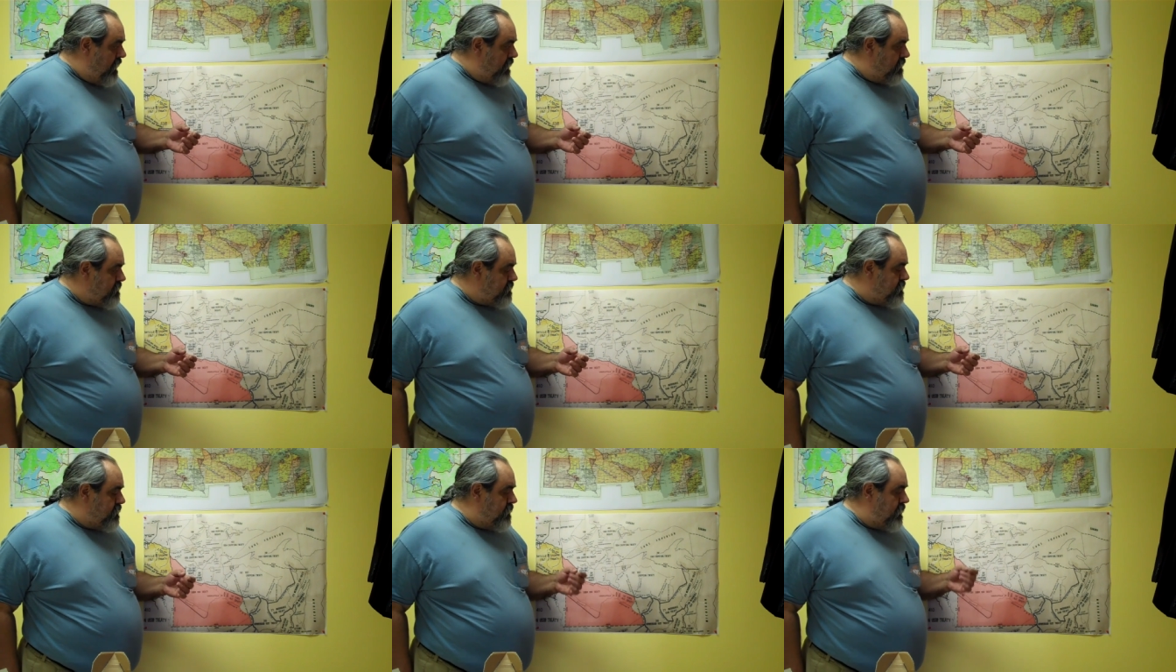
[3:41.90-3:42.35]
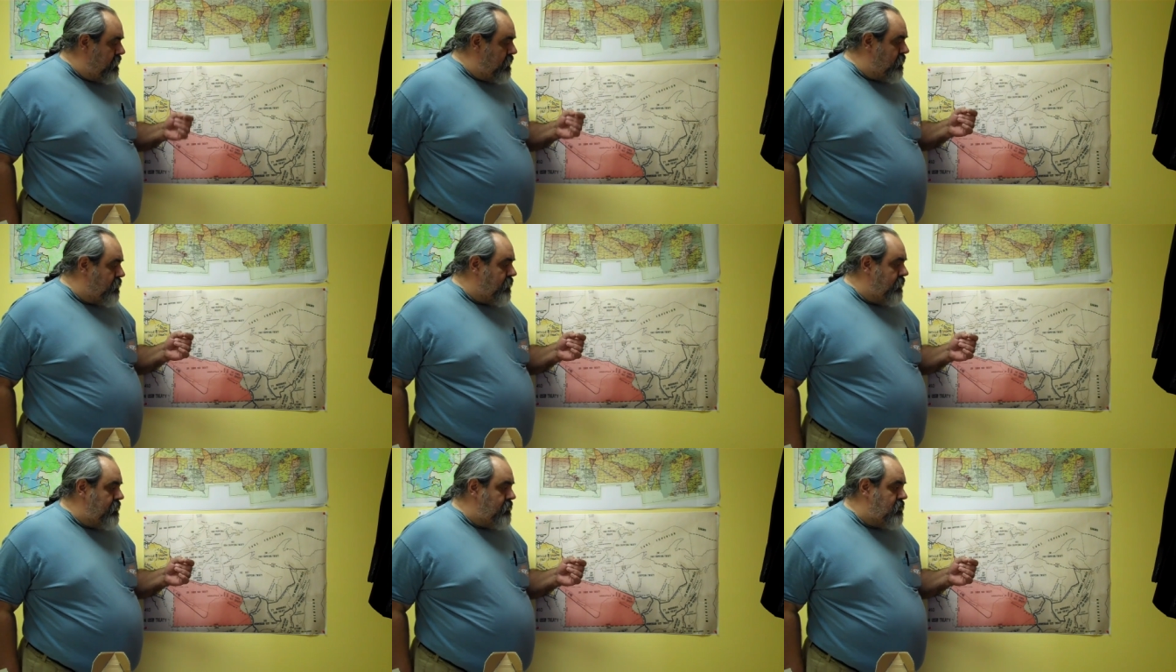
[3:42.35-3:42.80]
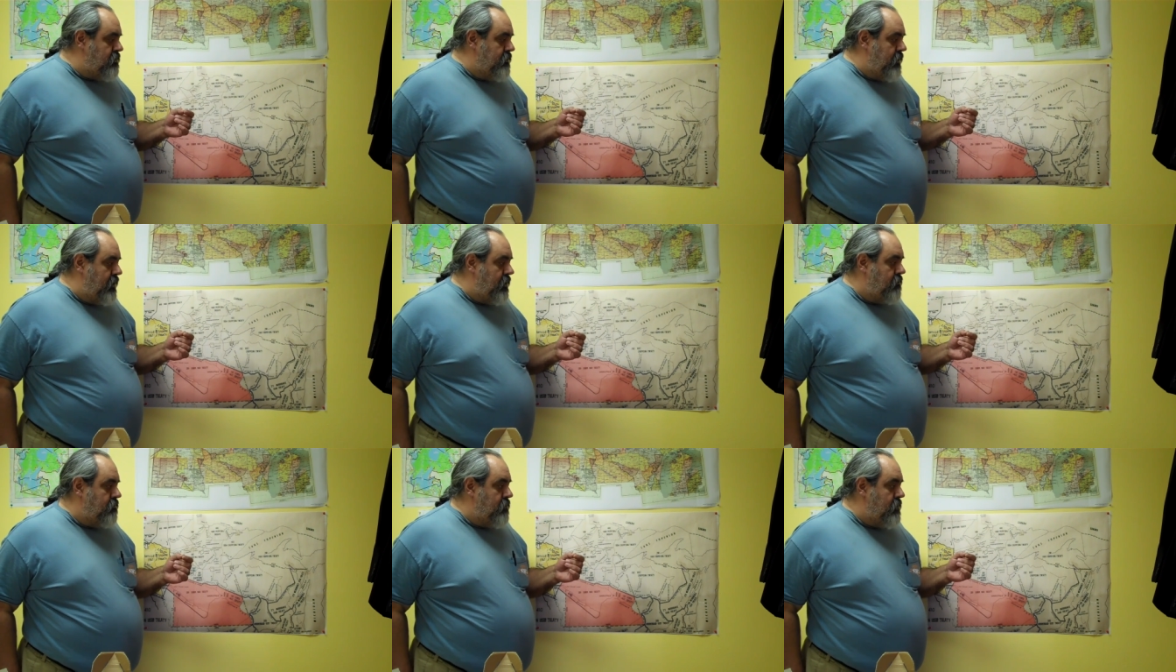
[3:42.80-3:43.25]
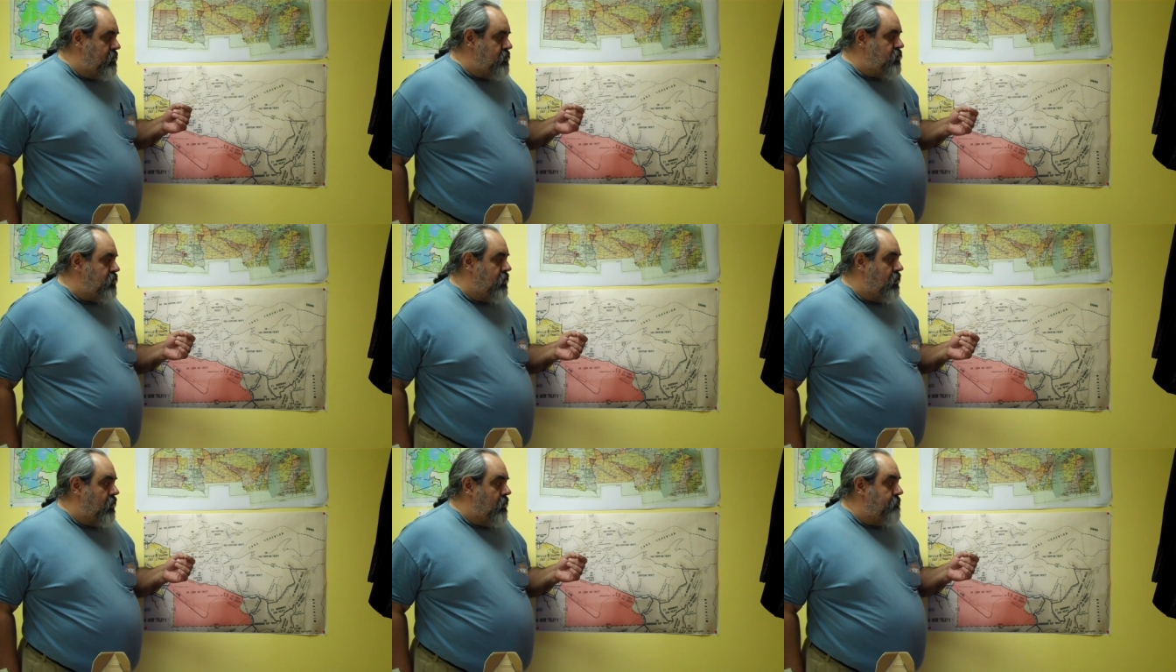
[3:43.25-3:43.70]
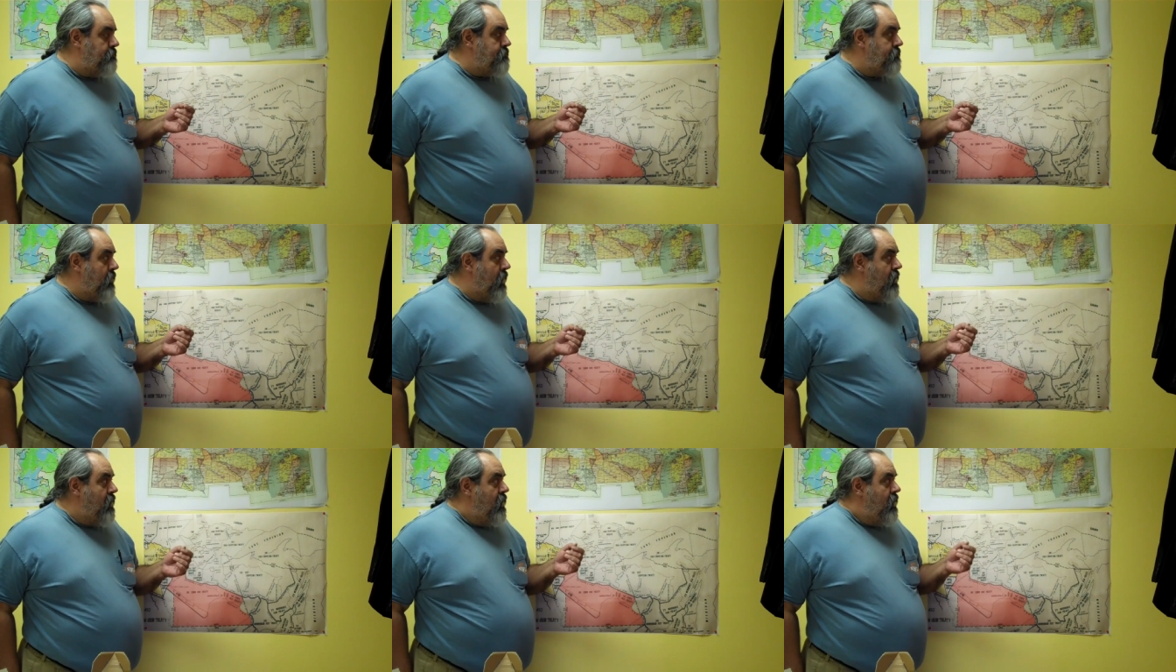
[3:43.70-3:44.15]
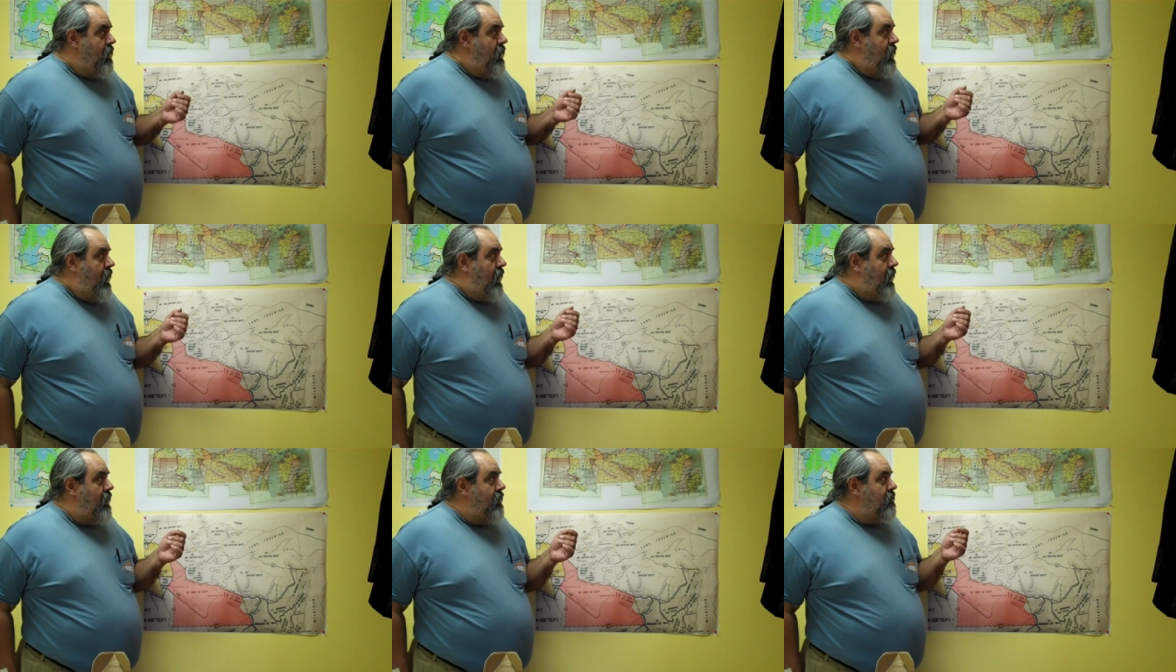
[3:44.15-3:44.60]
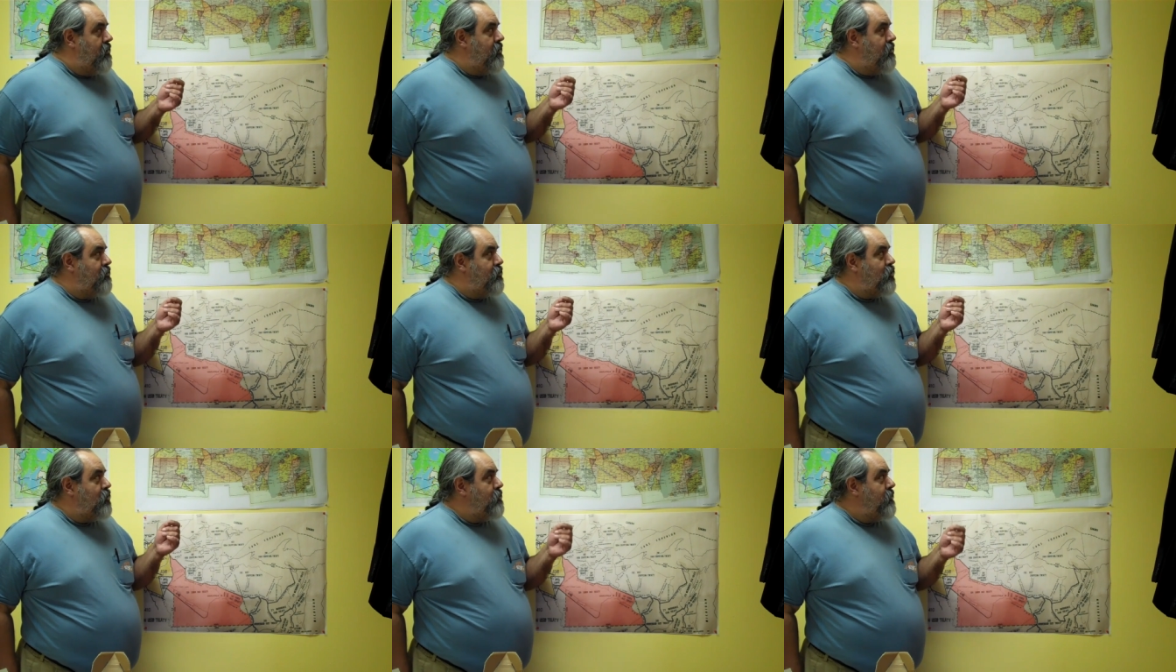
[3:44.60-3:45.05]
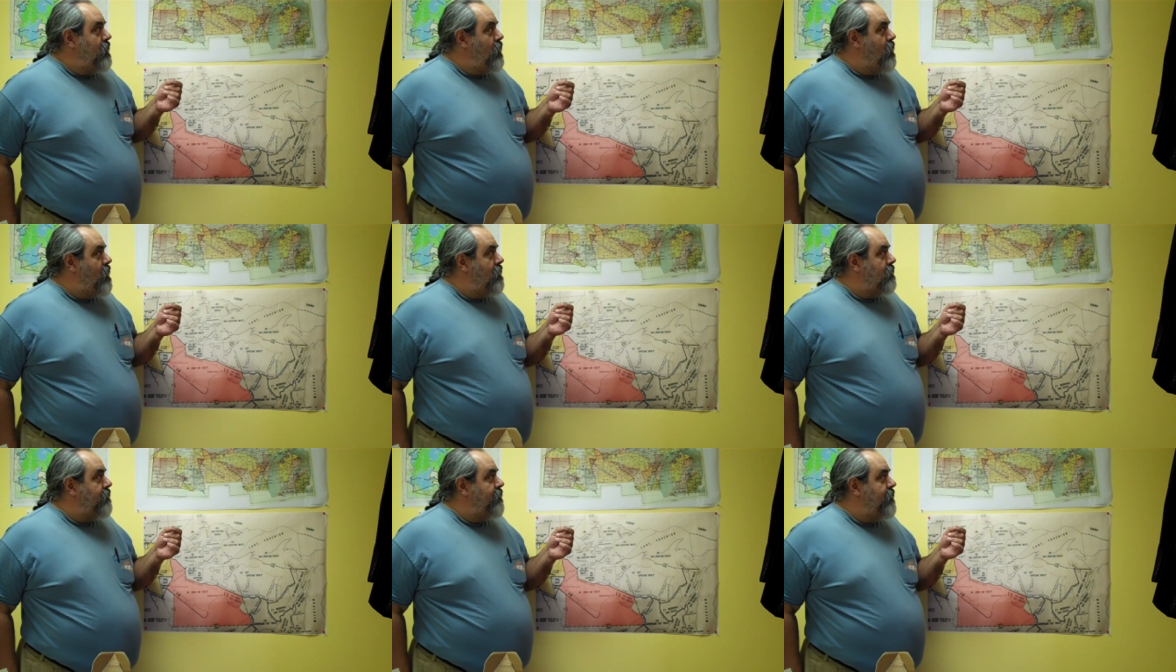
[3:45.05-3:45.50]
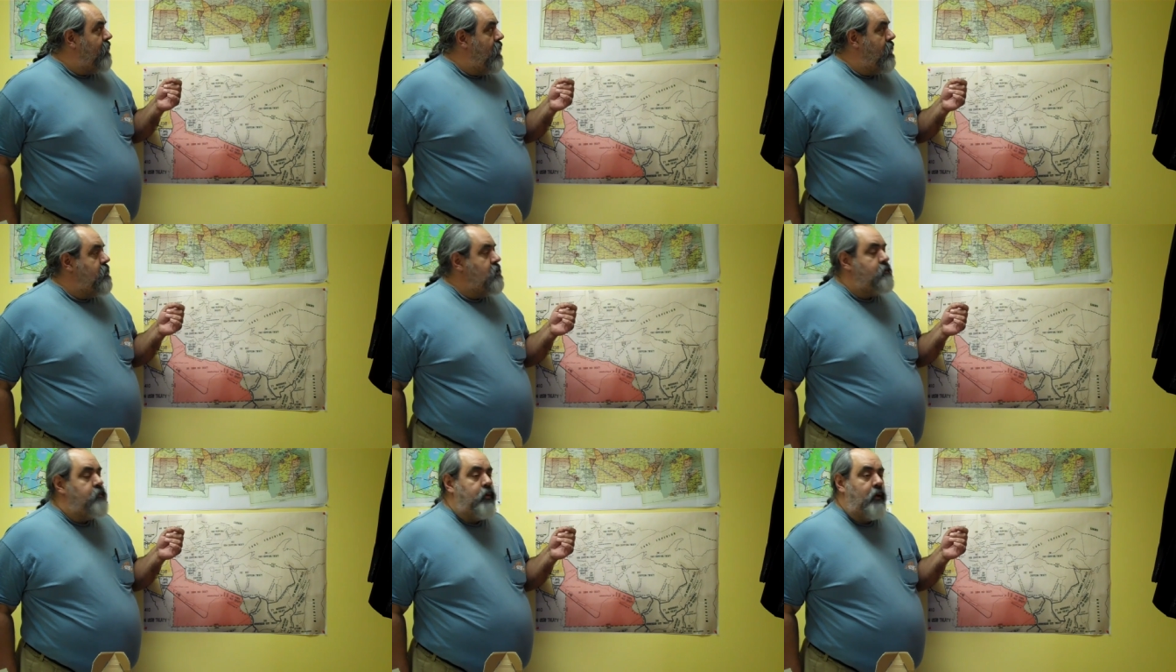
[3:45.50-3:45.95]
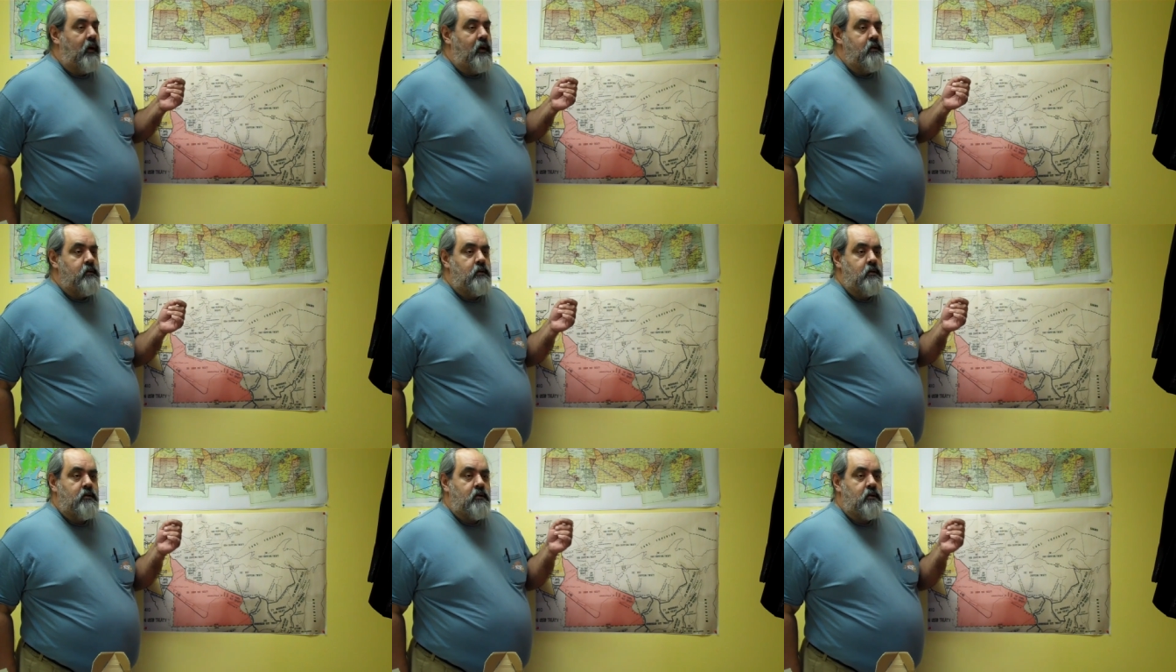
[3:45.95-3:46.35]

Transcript: And so they agreed to meet in Michigan, and it took me a while to find the place.